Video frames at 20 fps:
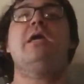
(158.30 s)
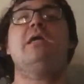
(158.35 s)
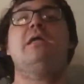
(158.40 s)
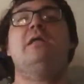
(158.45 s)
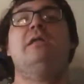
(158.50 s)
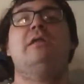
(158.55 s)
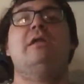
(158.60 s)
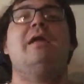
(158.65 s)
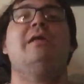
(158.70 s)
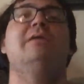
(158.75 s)

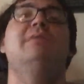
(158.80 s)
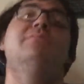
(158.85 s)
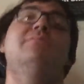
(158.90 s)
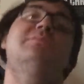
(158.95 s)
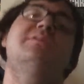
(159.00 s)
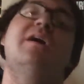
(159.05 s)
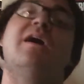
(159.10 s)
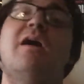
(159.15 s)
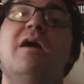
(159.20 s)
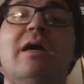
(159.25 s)
and I ended up
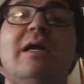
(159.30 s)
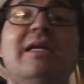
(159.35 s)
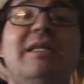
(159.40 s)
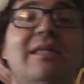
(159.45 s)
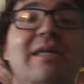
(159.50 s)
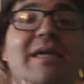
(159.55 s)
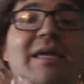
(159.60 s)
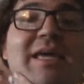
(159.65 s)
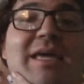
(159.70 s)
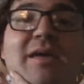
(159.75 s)

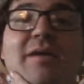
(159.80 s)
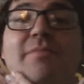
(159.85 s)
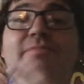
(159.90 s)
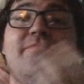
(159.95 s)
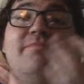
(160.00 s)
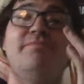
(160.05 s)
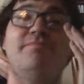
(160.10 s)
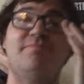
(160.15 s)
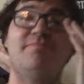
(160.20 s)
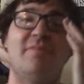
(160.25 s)
talking to
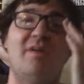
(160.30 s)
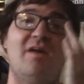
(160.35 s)
him.